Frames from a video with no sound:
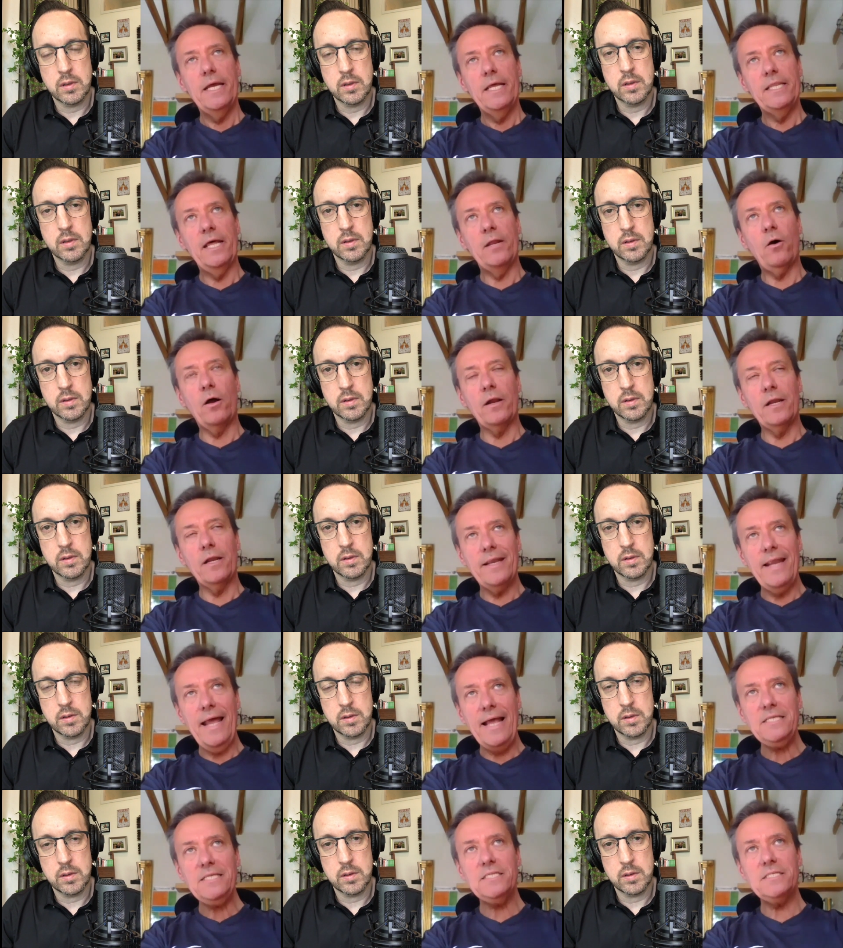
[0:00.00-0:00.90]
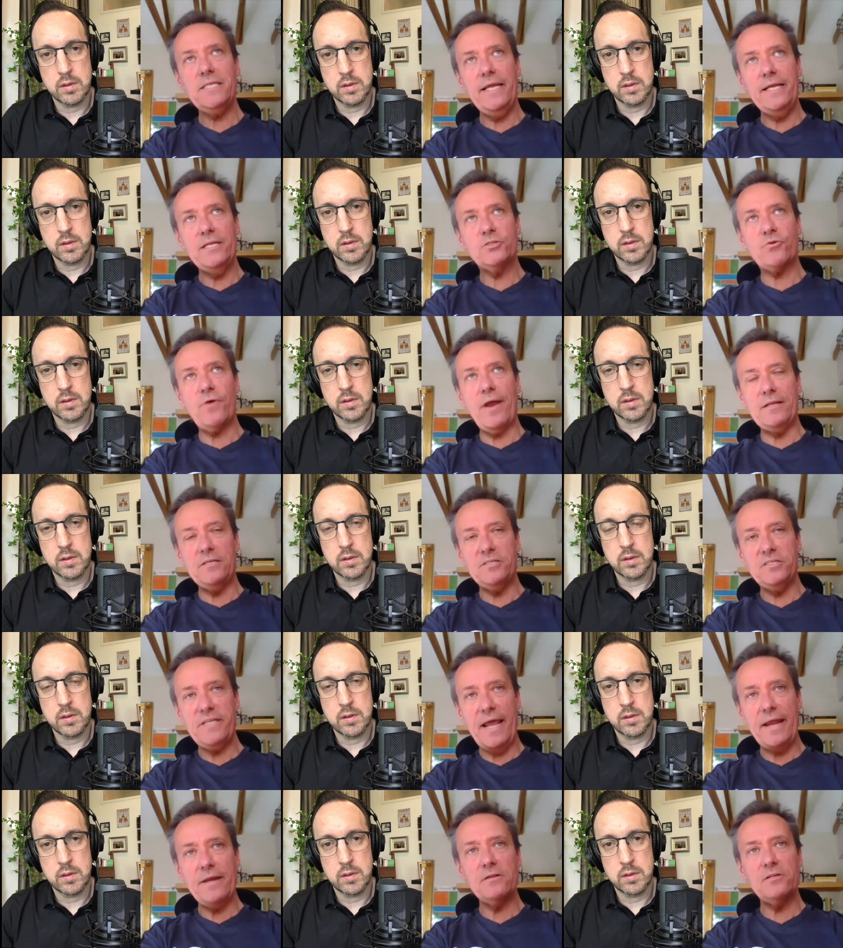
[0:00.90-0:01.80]
Speaker 1: That unless they
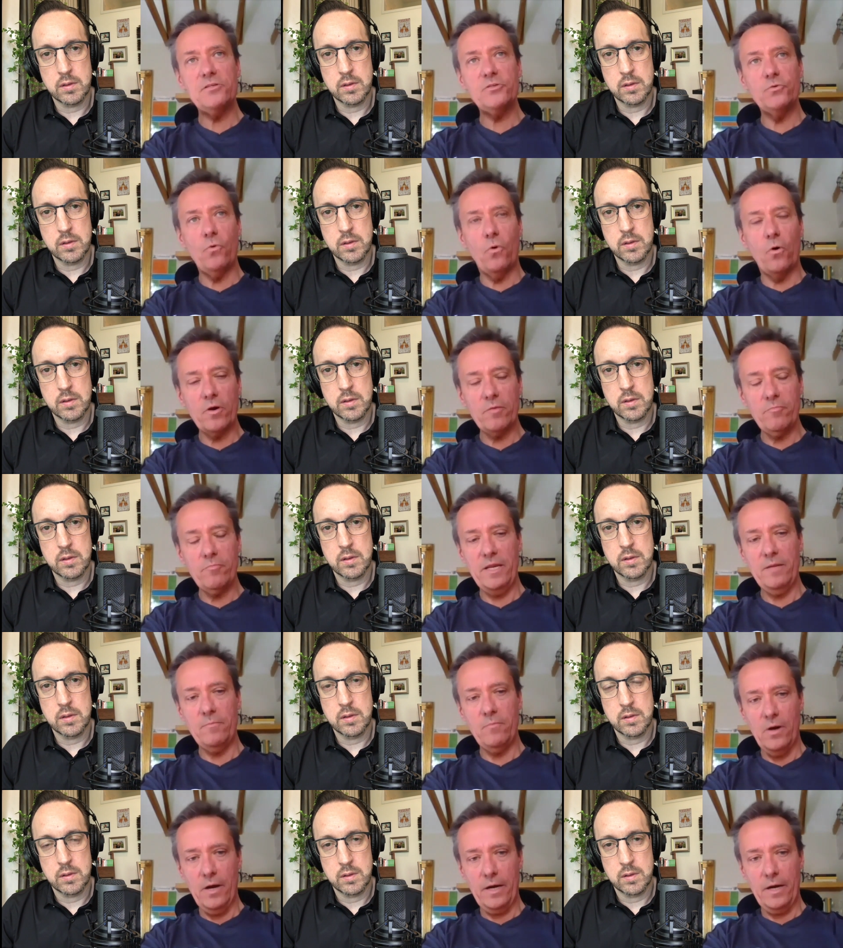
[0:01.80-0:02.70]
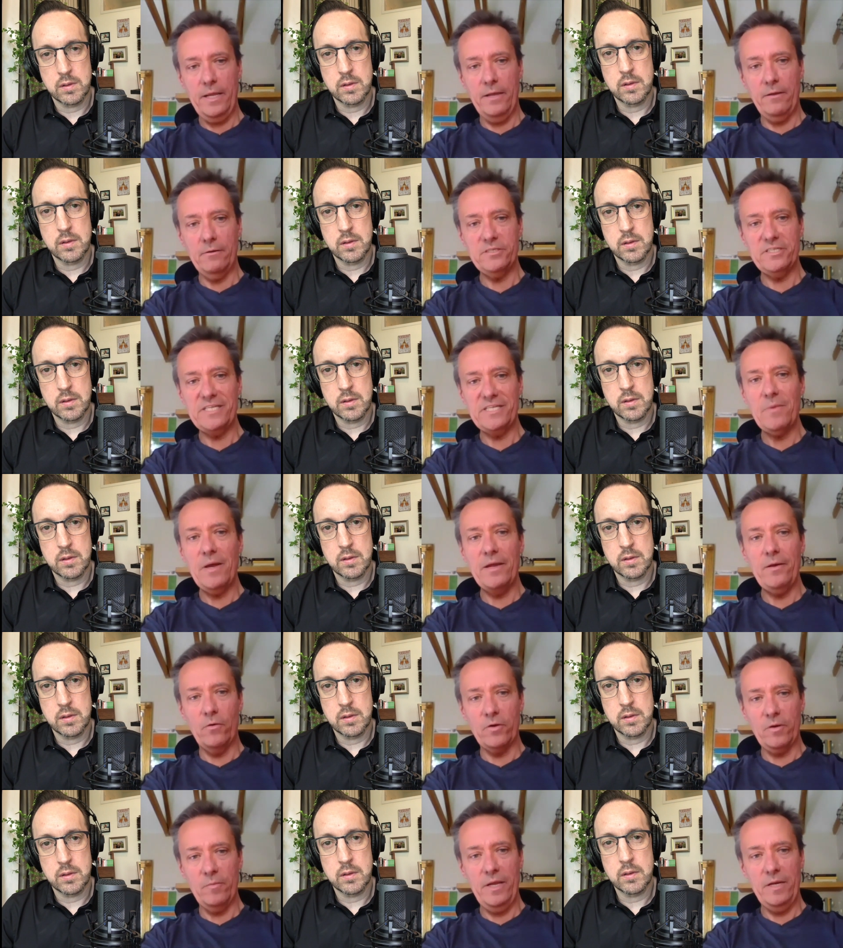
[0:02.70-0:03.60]
transcend to automated marketing or
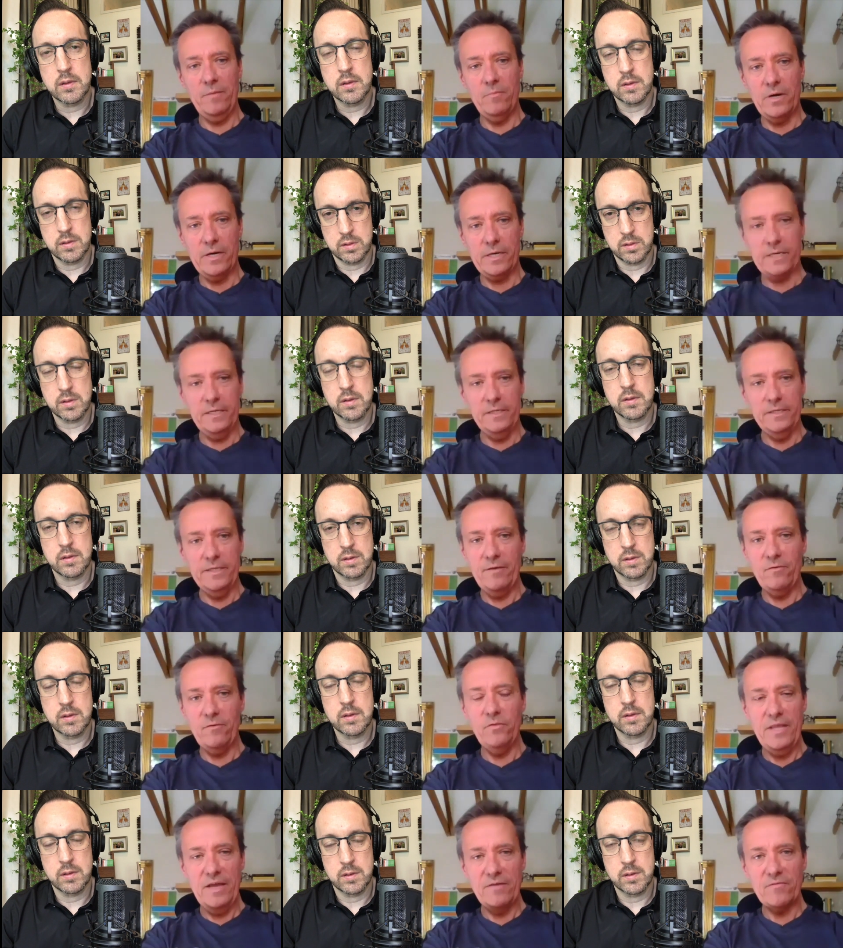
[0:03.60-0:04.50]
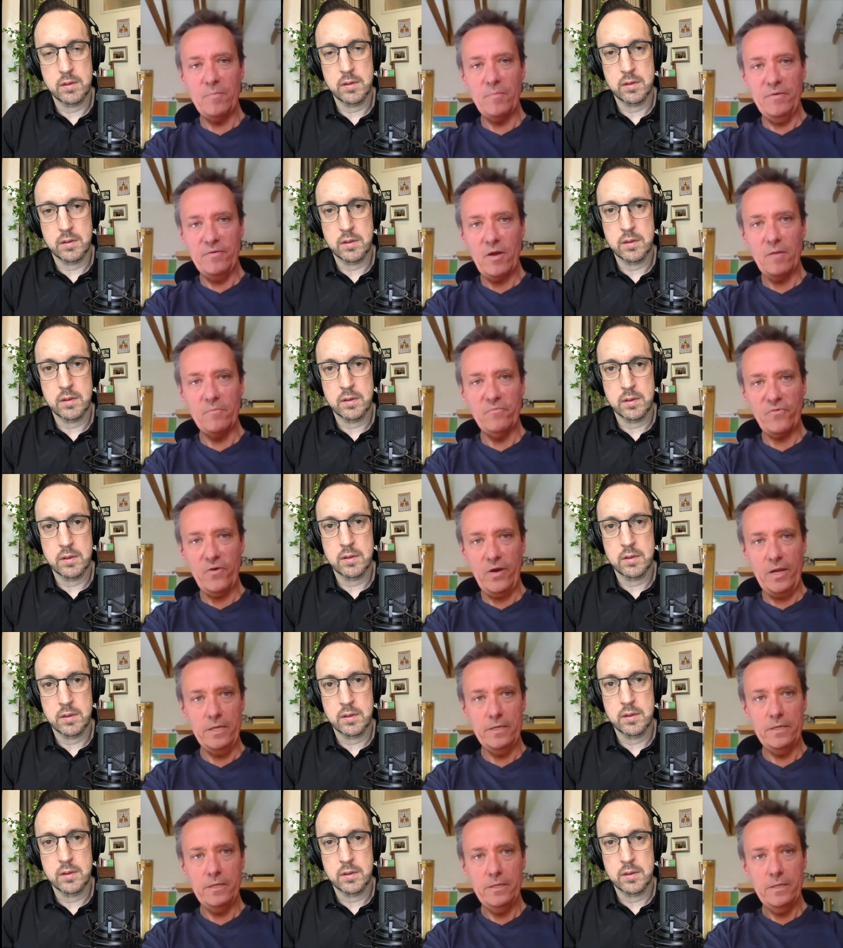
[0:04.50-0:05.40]
semi-automated marketing, they will never become
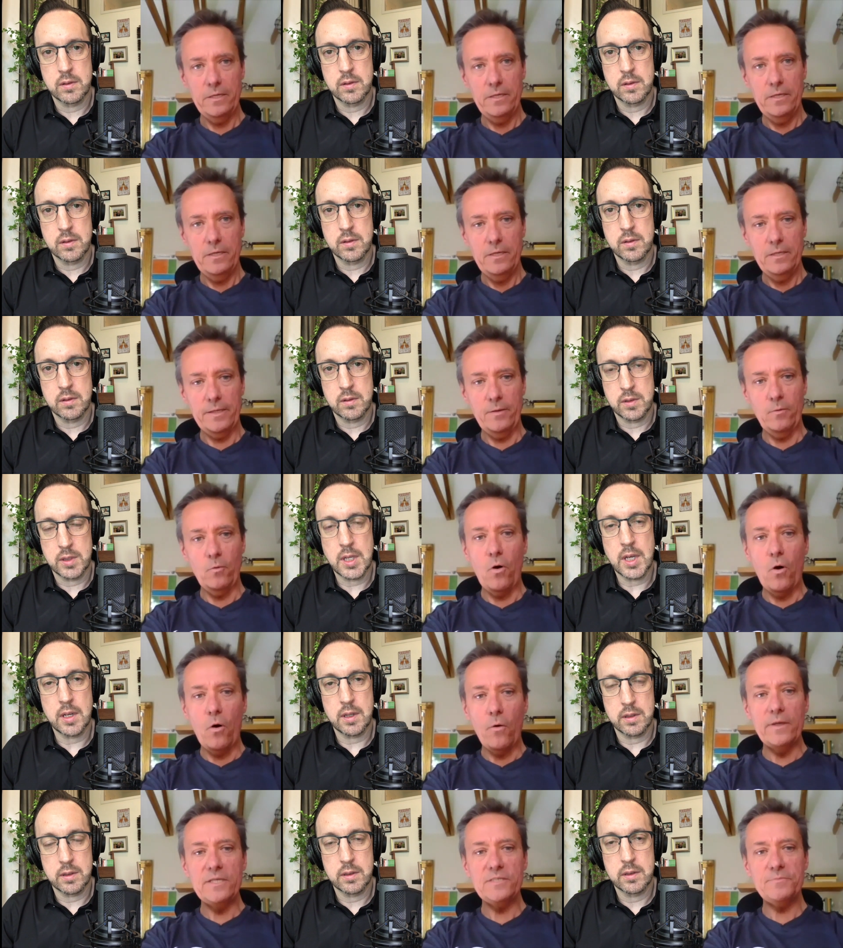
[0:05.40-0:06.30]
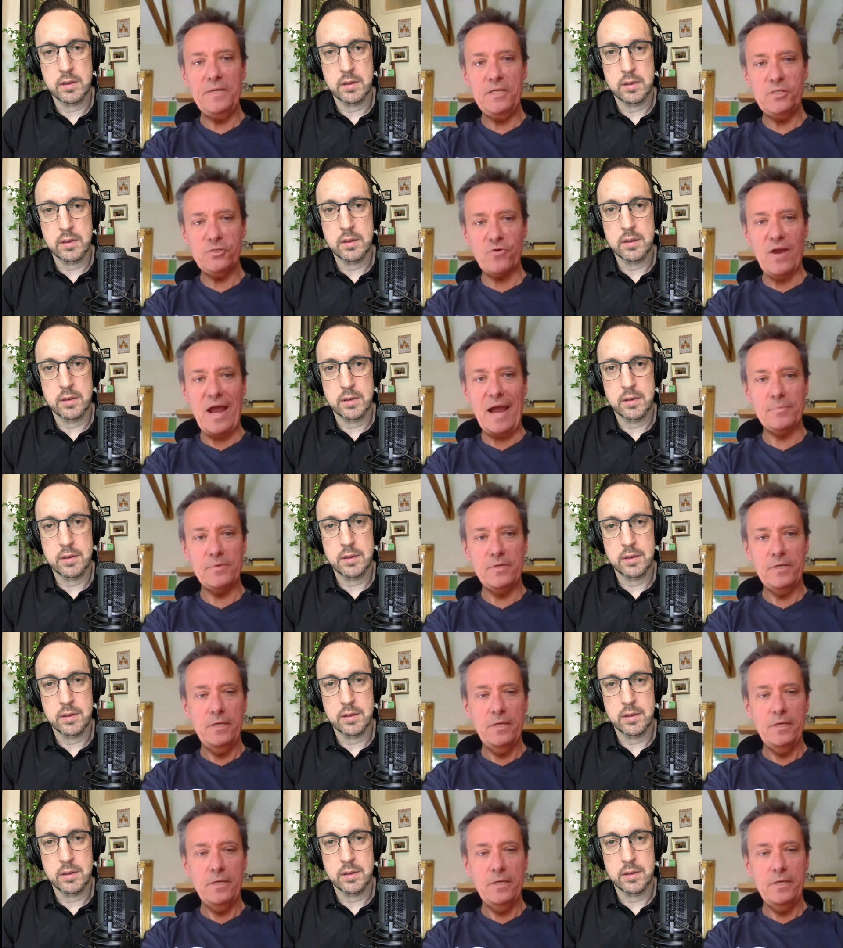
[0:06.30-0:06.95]
free. They will always be trapped